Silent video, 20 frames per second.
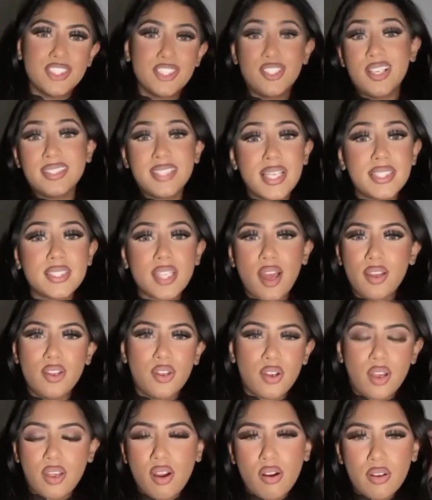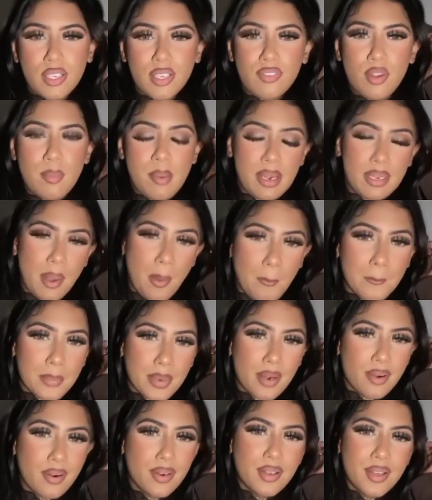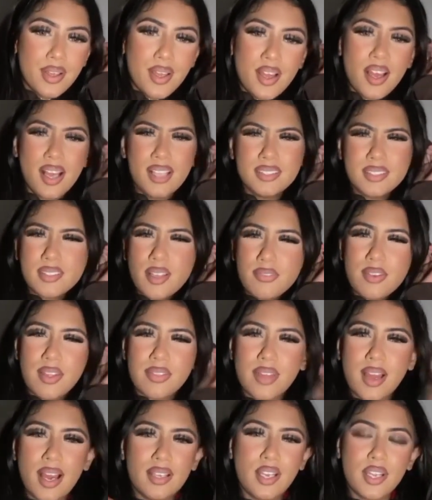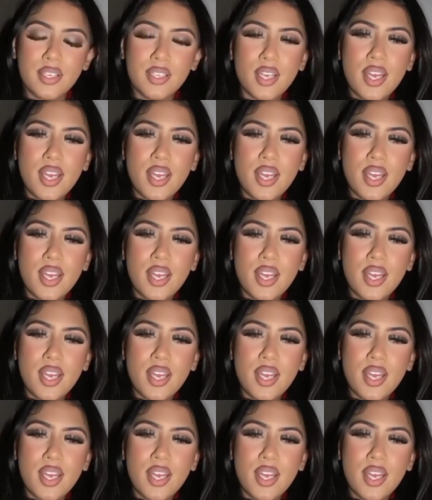I said to her, look, I can't give you my number and stuff like that, like,